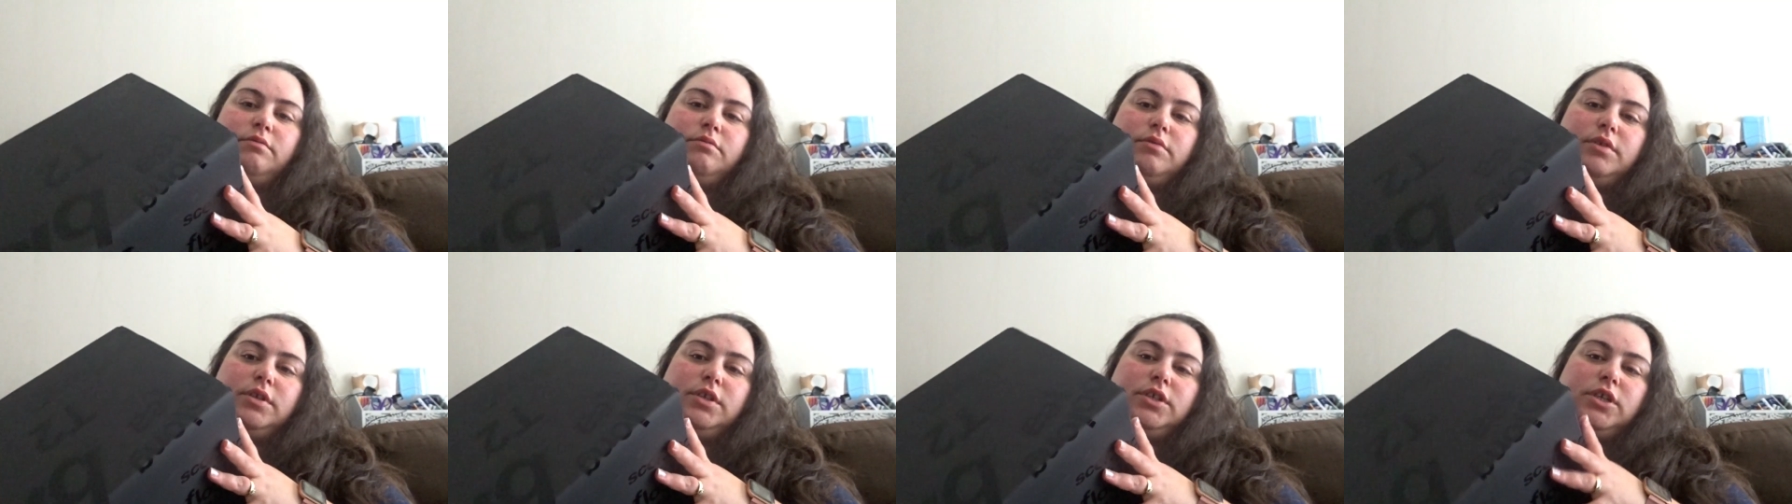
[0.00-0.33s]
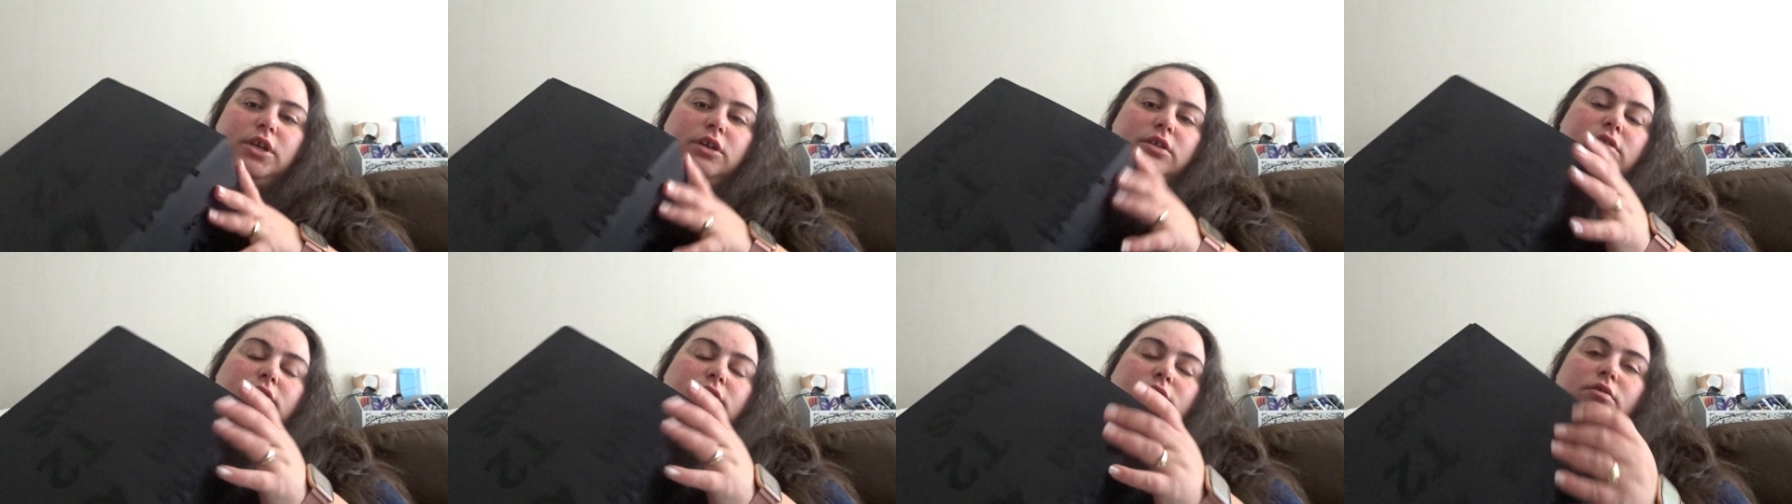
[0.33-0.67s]
which
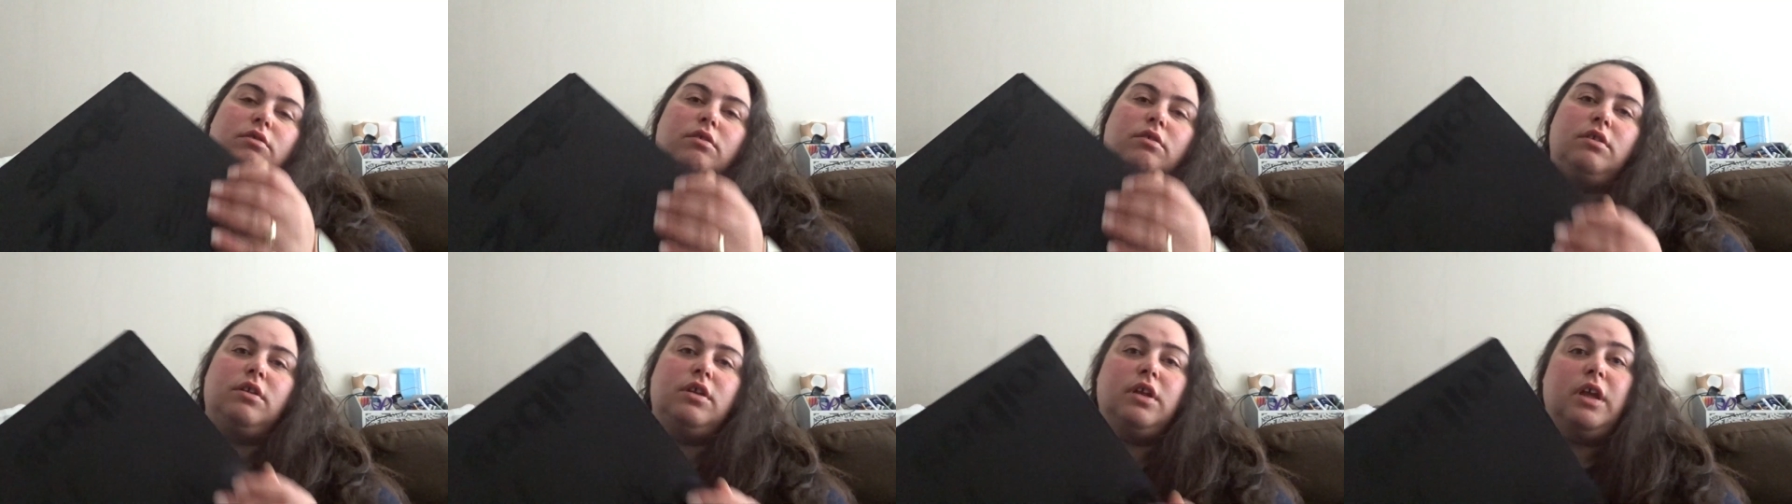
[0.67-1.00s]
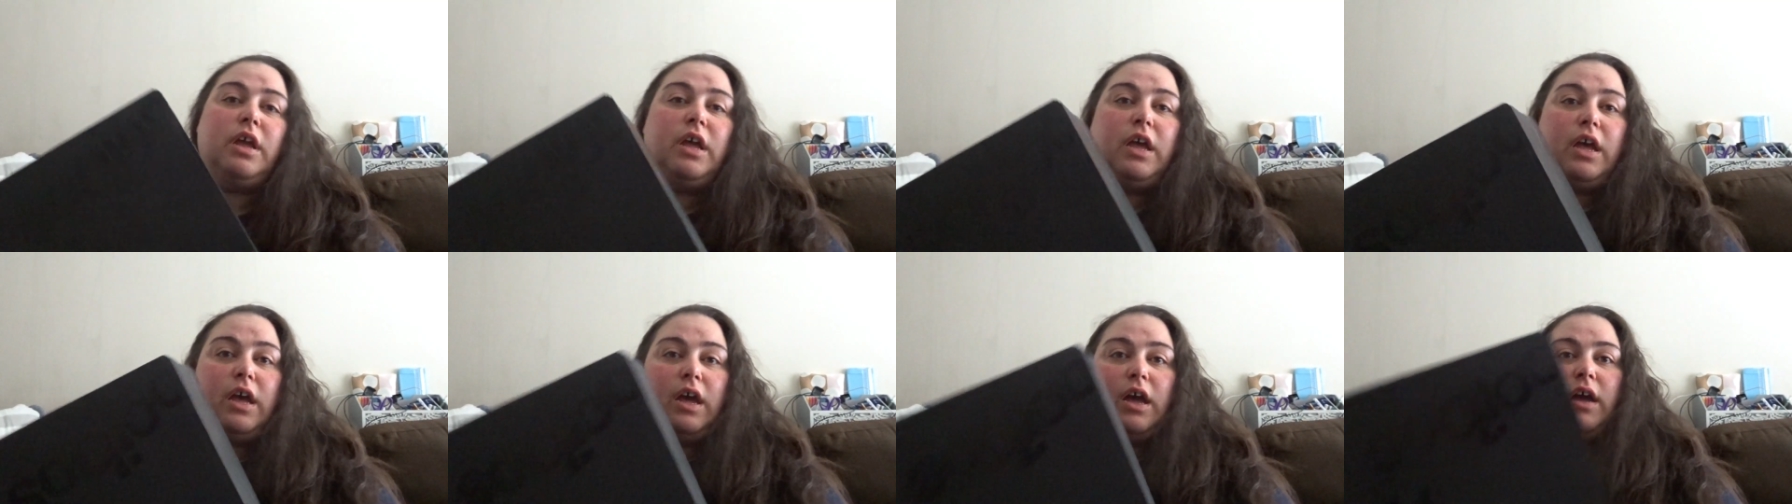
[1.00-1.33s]
I thought
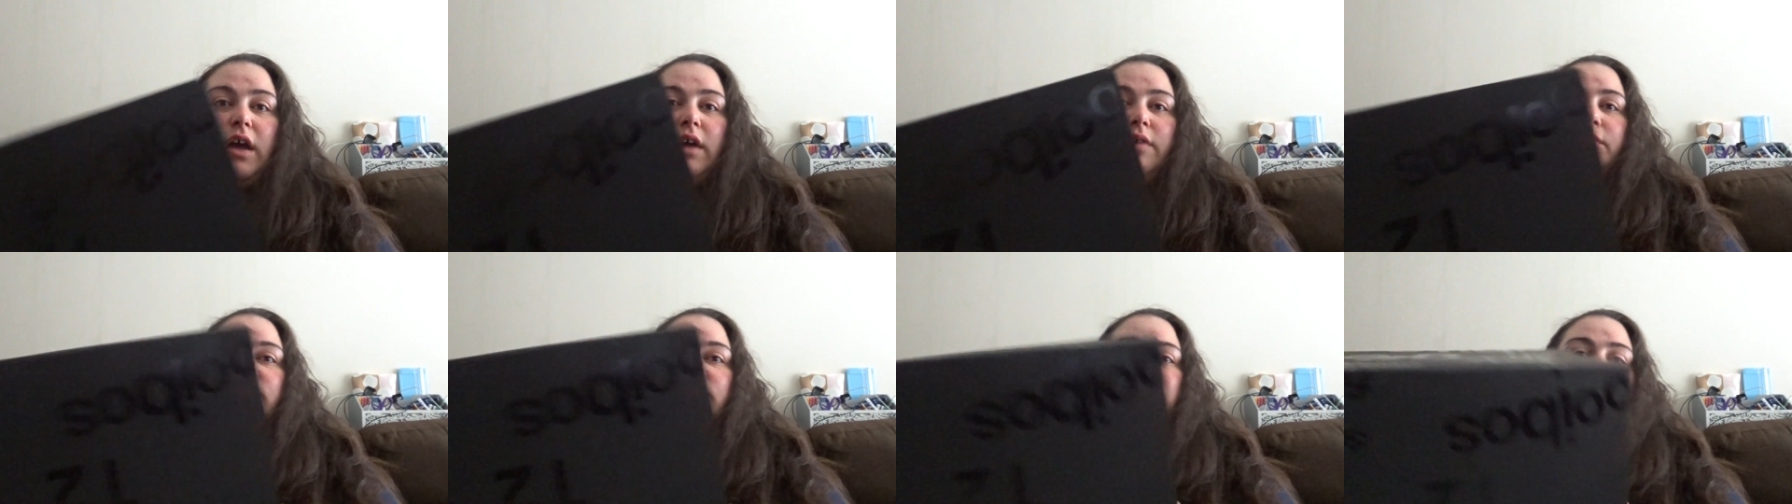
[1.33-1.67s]
I would